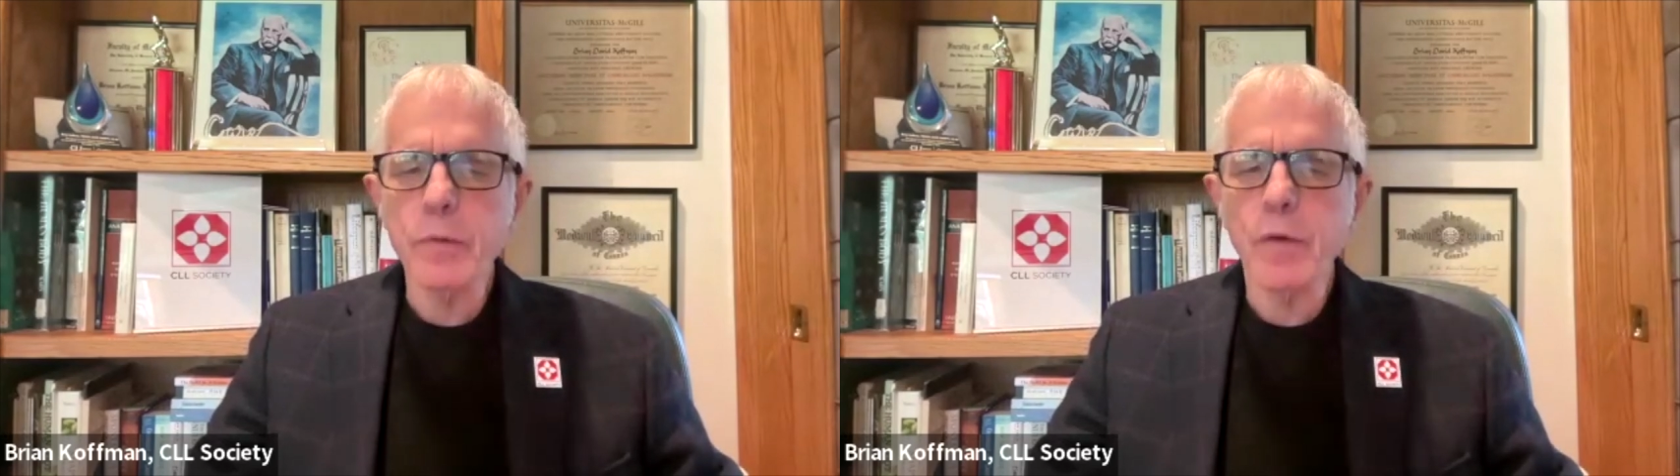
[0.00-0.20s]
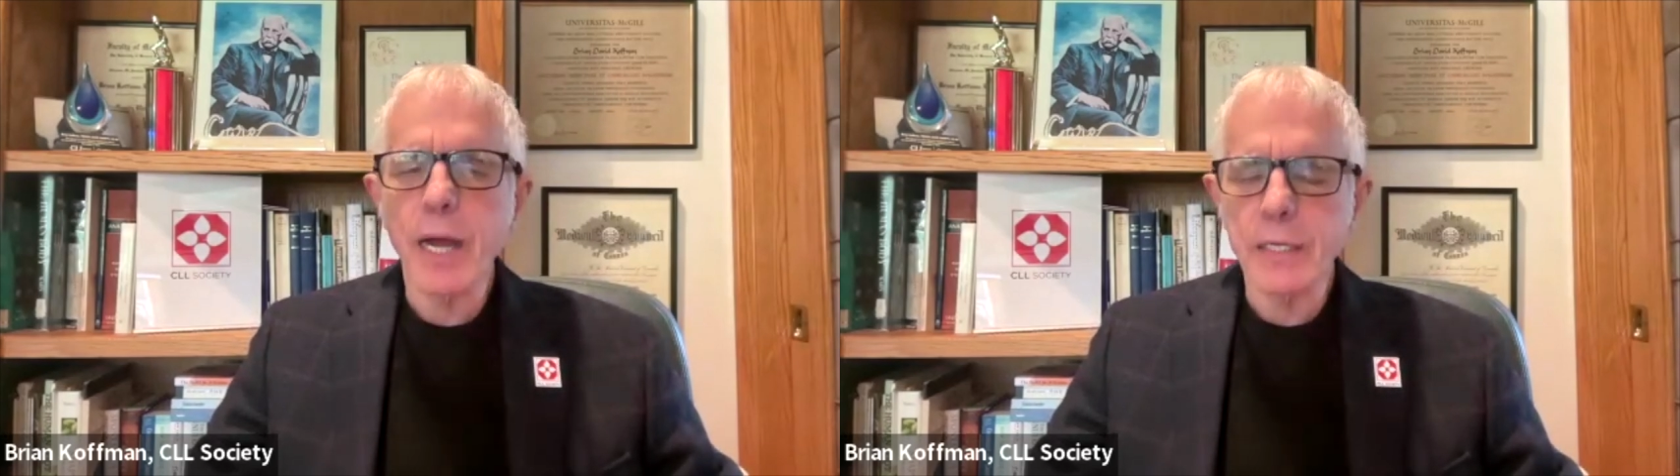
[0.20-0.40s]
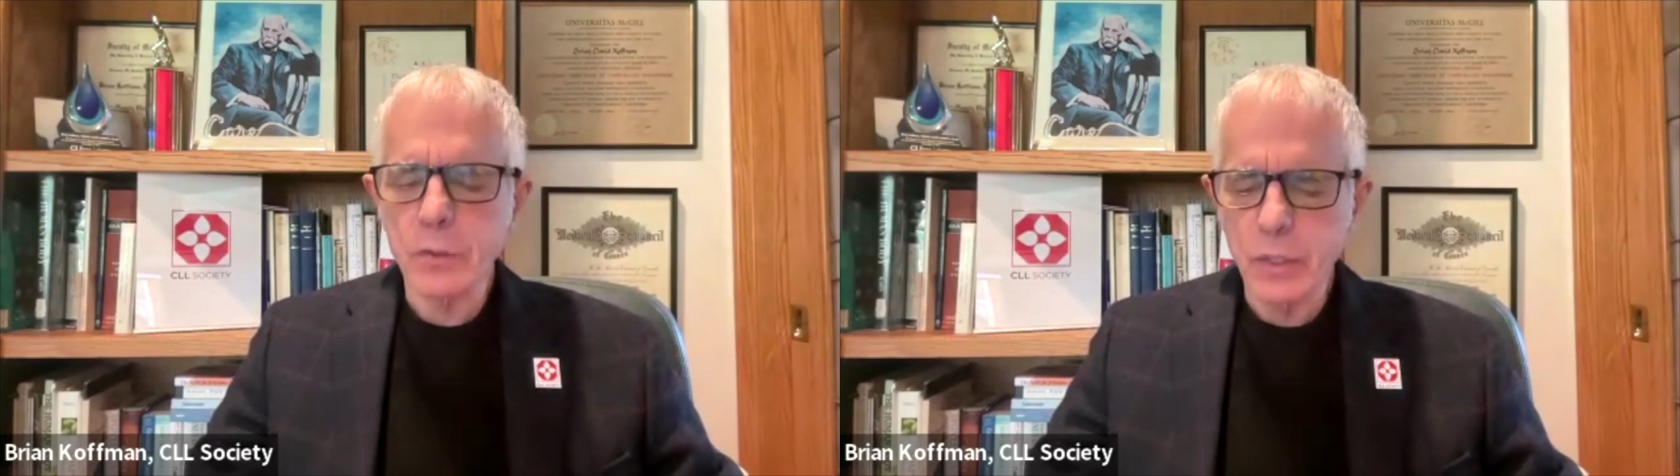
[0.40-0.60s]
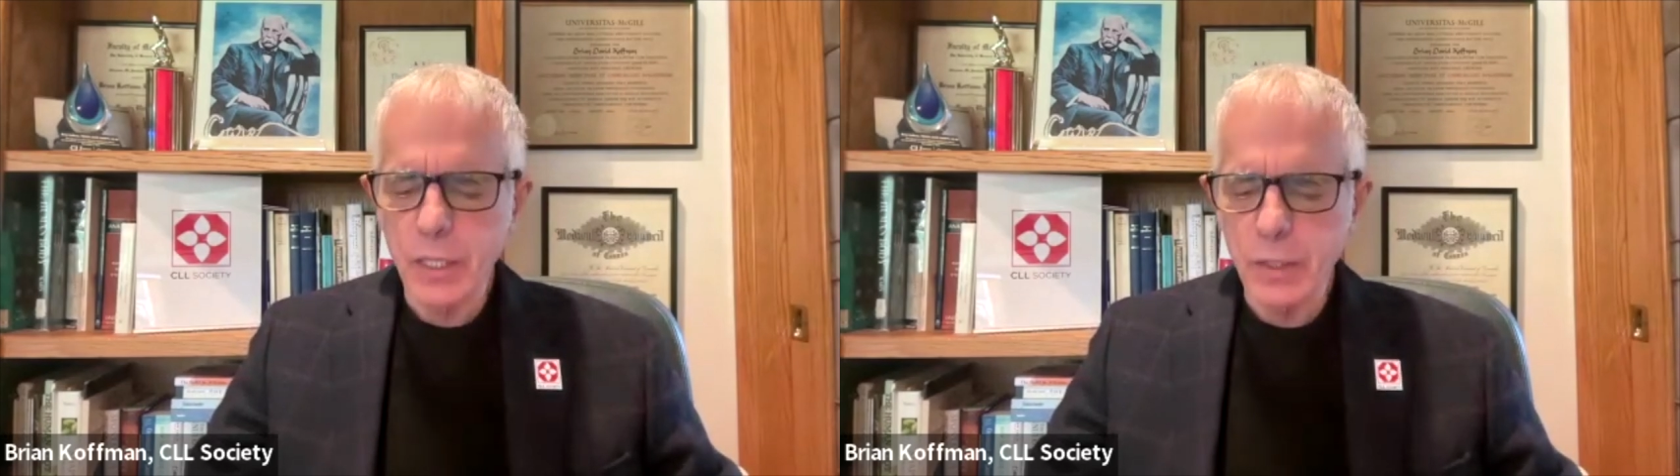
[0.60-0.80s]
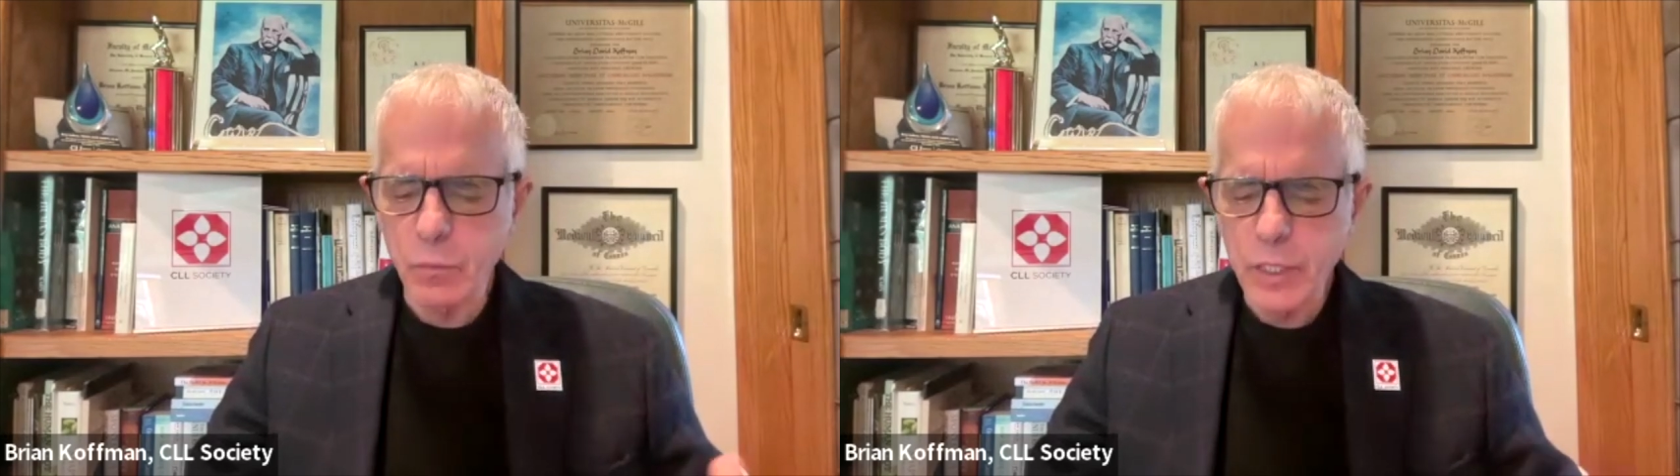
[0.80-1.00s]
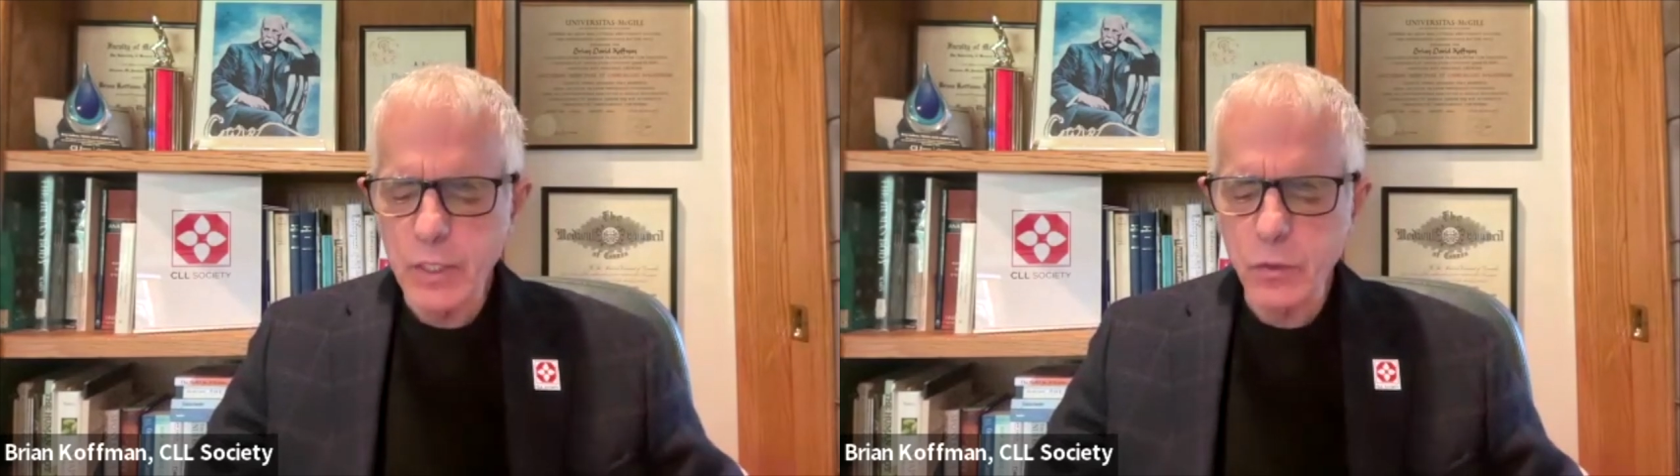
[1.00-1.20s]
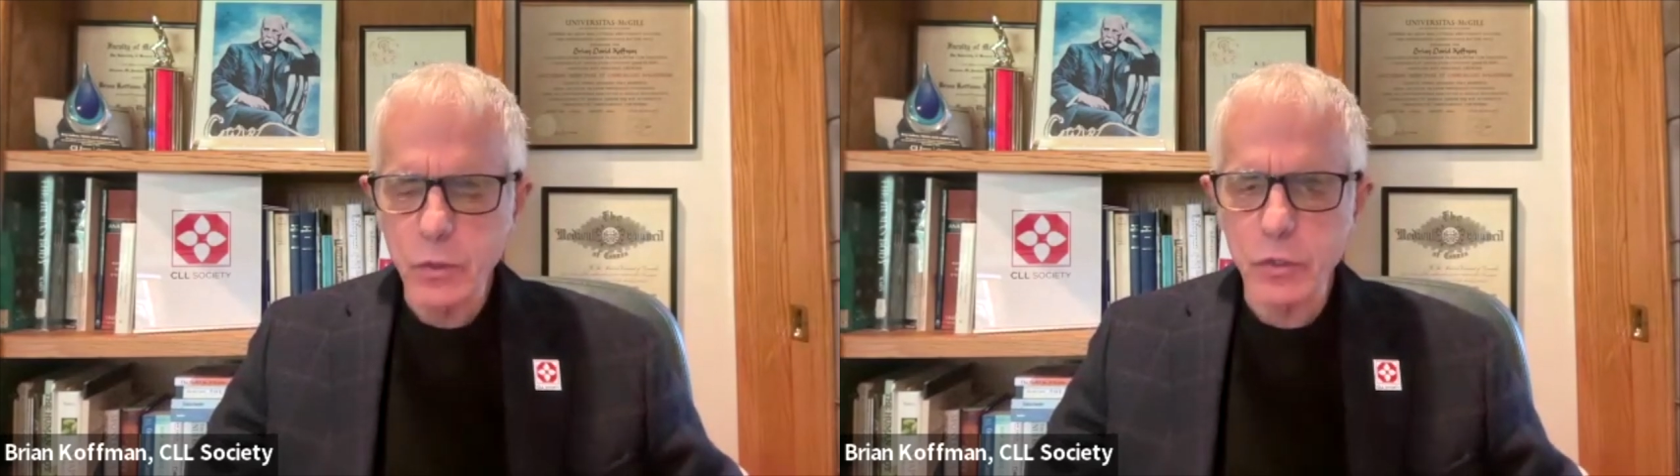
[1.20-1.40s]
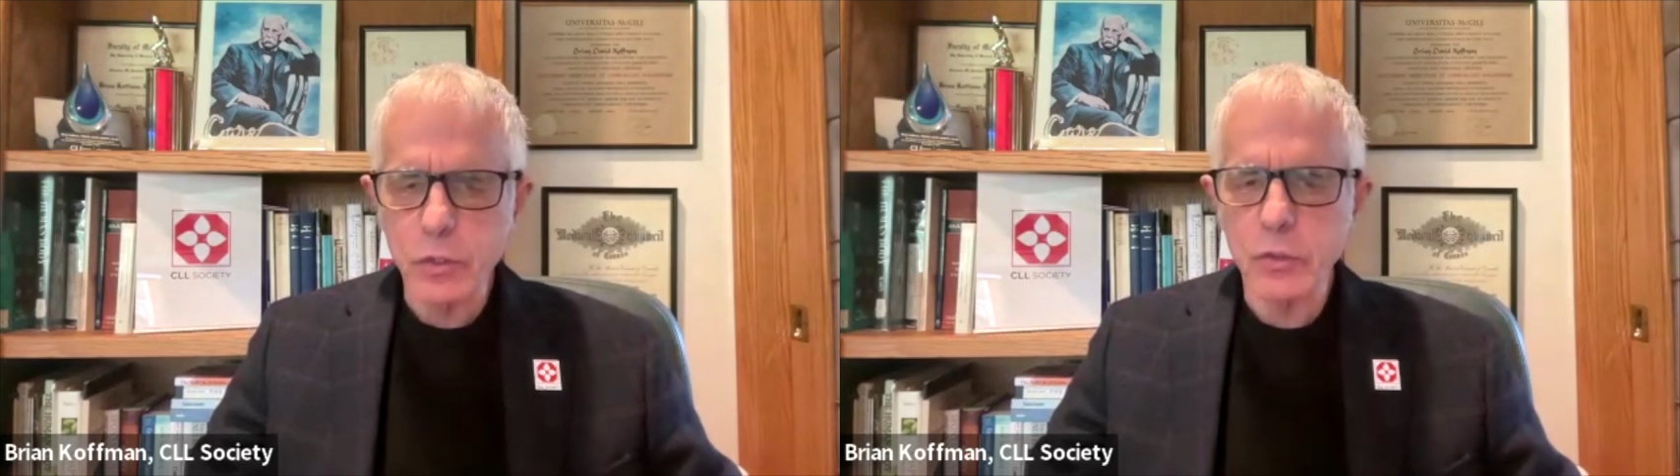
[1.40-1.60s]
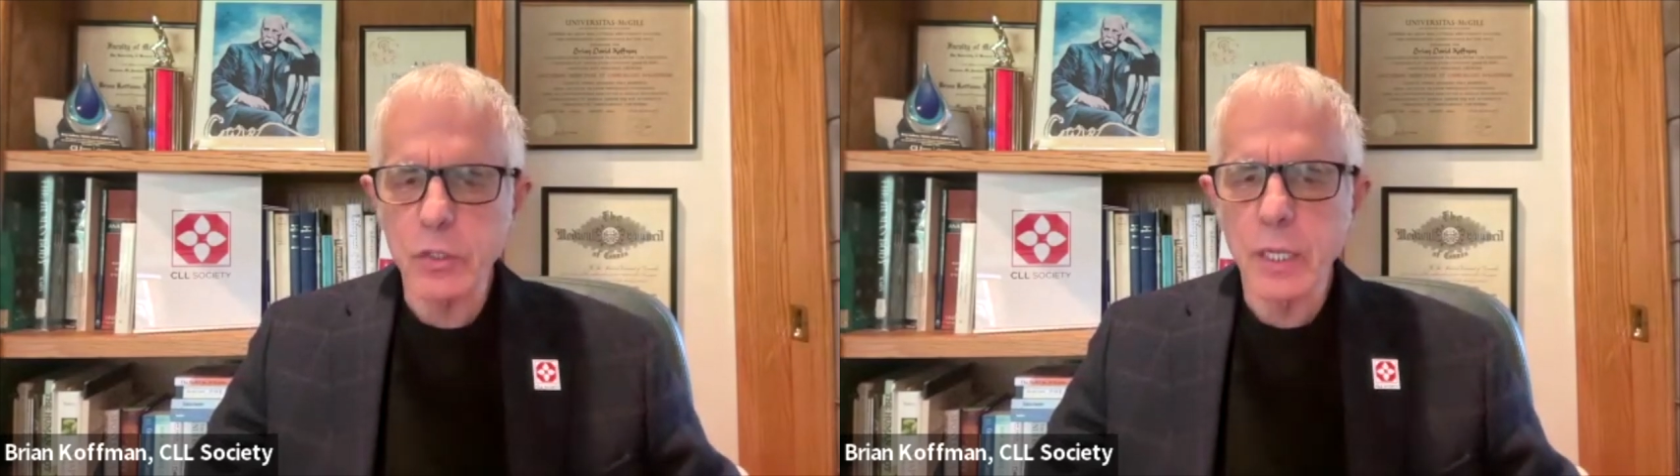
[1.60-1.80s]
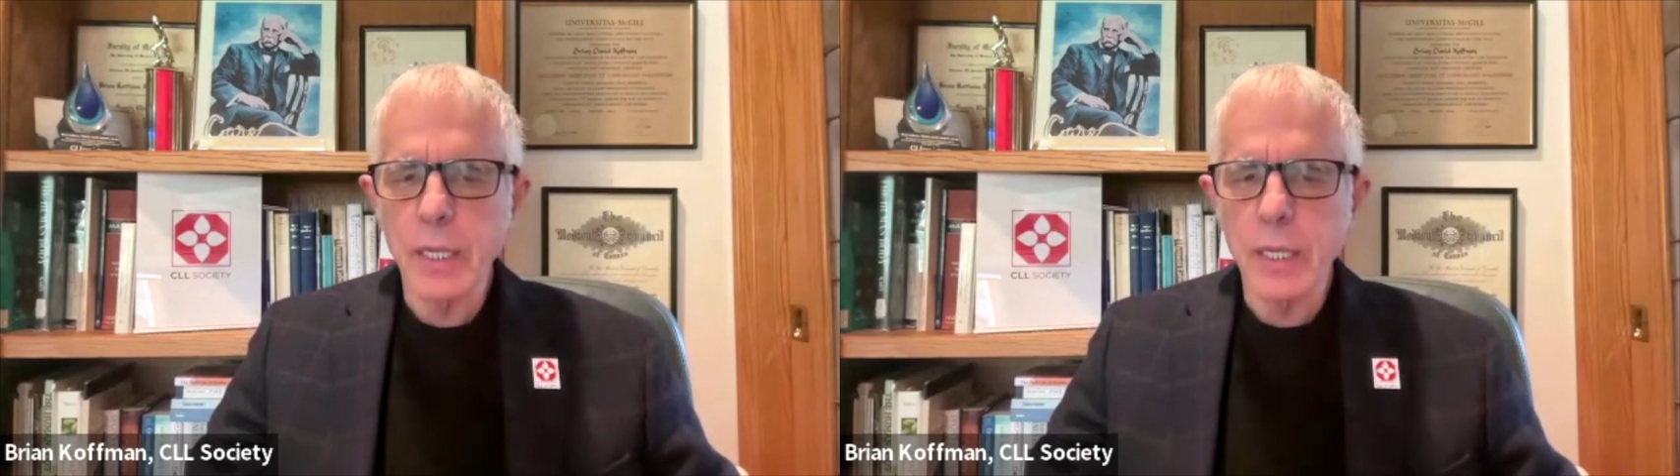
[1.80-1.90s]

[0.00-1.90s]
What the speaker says: providers, and researchers